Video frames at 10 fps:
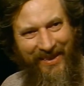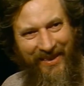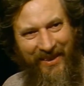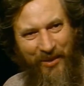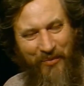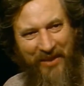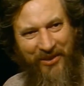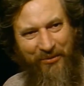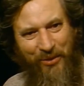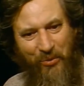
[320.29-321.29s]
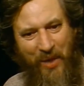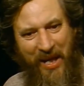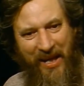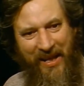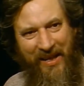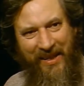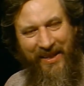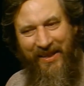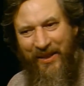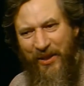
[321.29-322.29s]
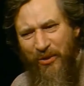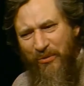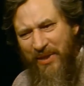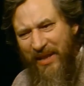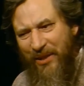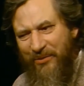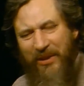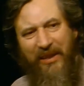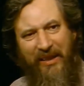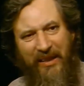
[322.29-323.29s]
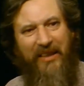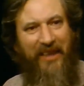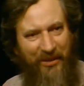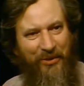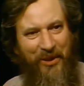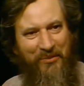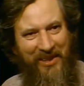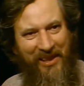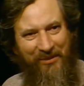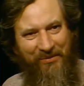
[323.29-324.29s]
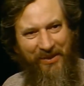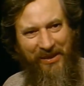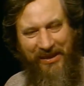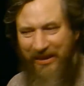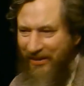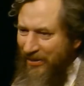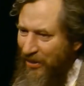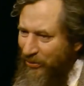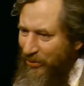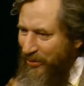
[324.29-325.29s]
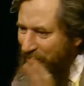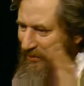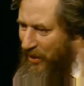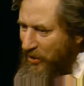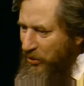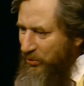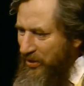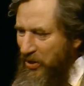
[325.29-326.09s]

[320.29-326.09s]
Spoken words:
in a masterful way, without really needing it for himself. He can sort of use the